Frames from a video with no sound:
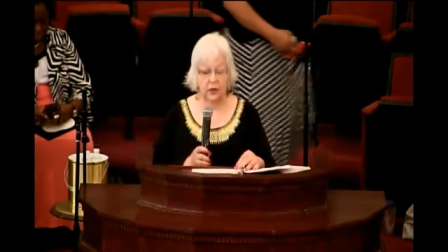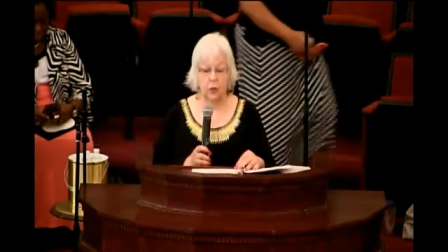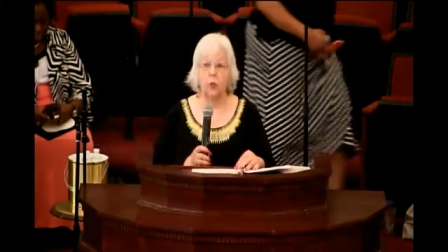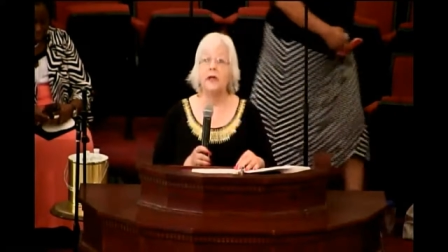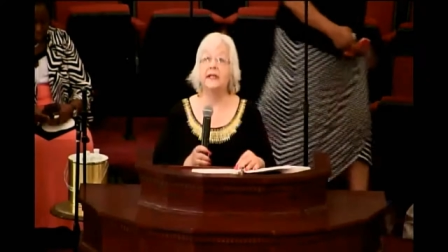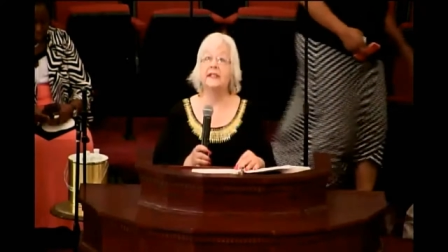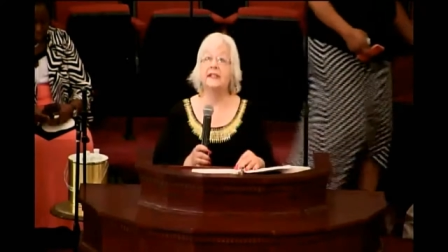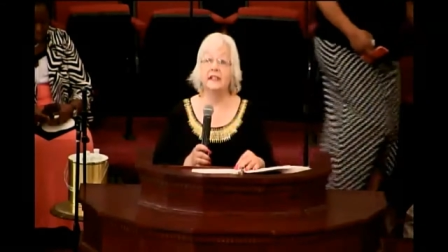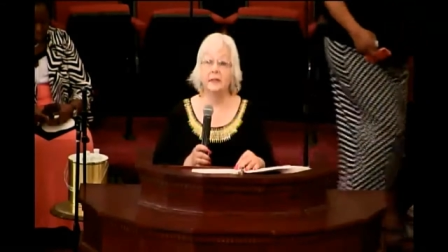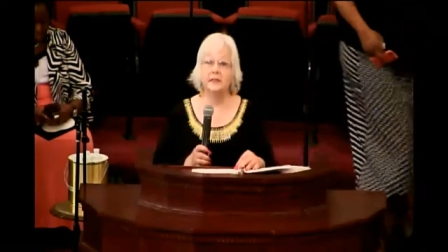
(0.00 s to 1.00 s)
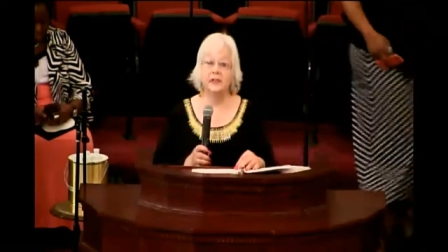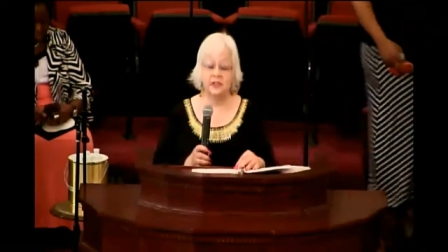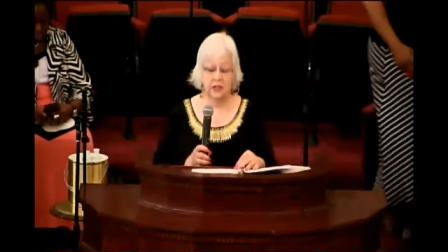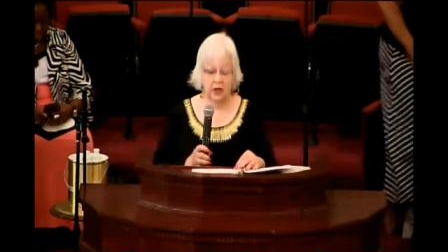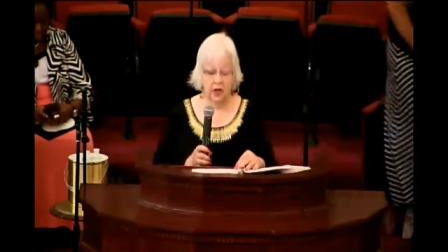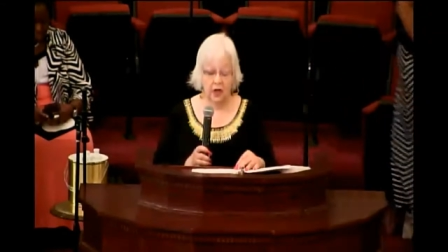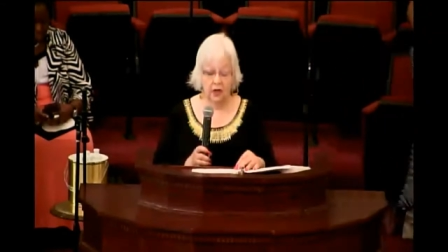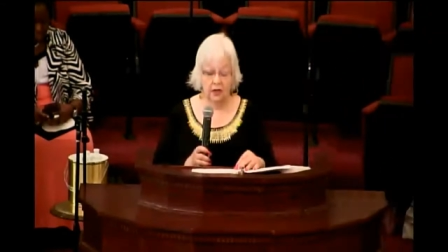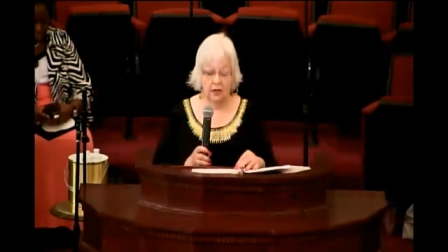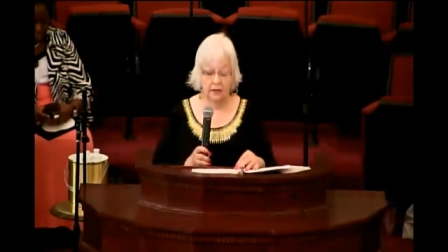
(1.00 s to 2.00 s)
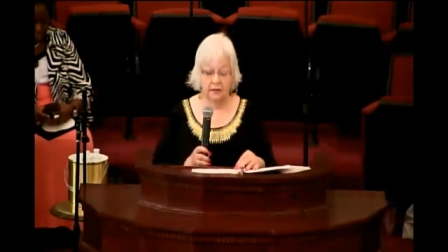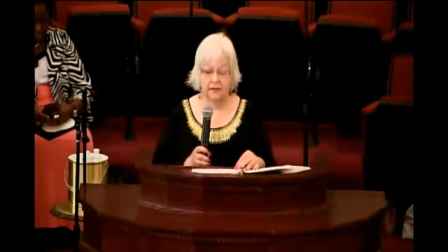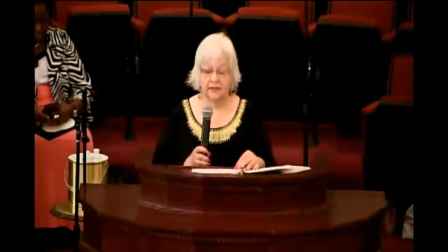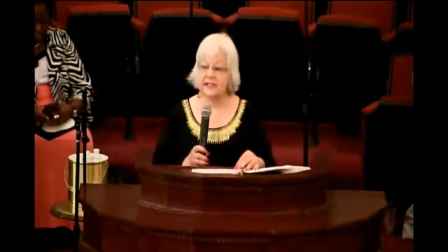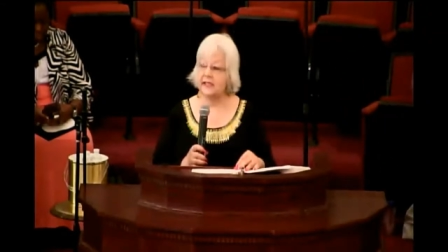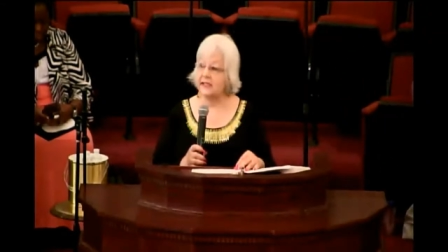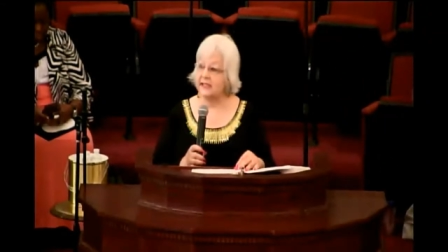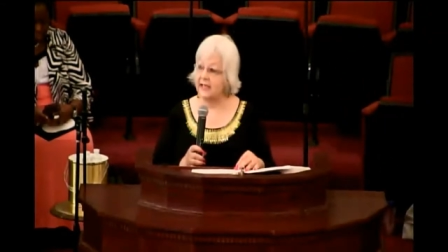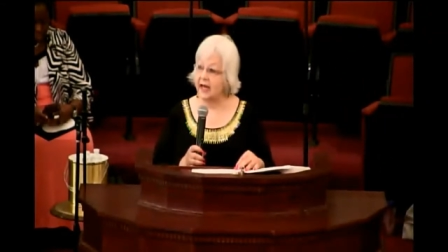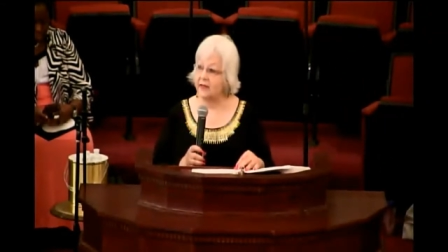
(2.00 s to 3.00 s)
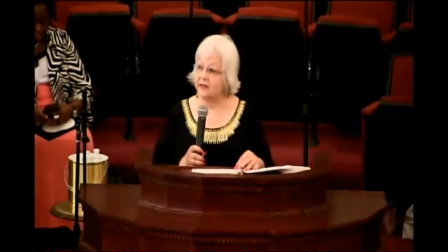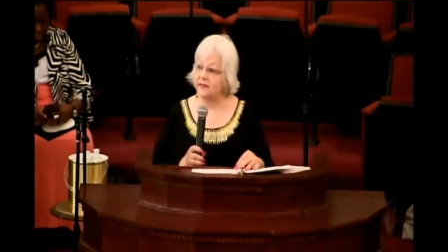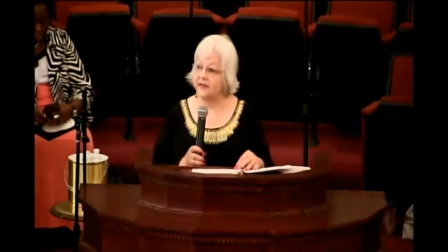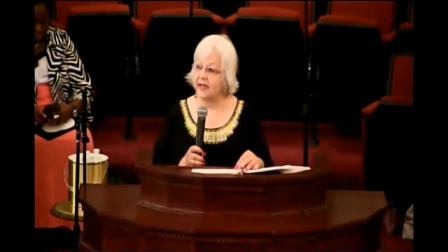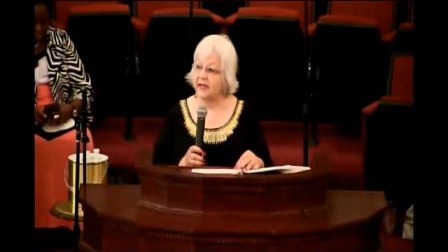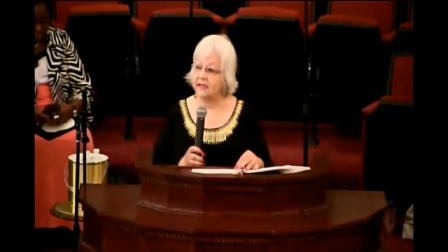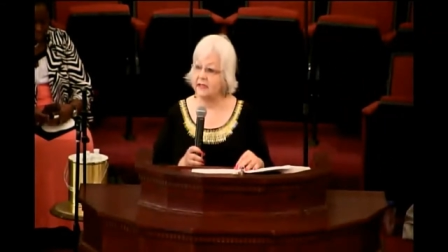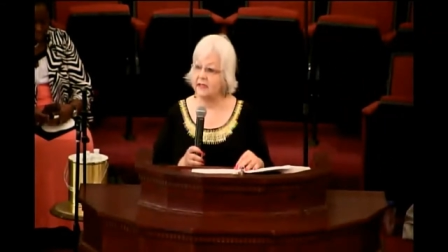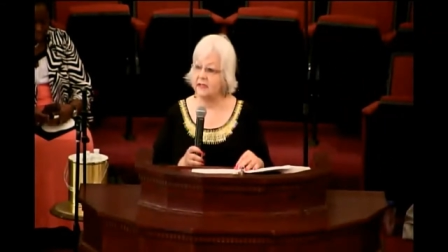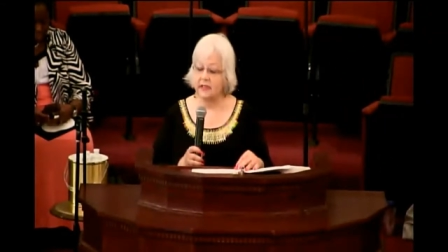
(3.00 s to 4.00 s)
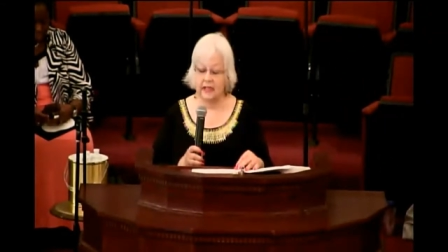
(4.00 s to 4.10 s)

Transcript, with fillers: One accepts the call to sacrifice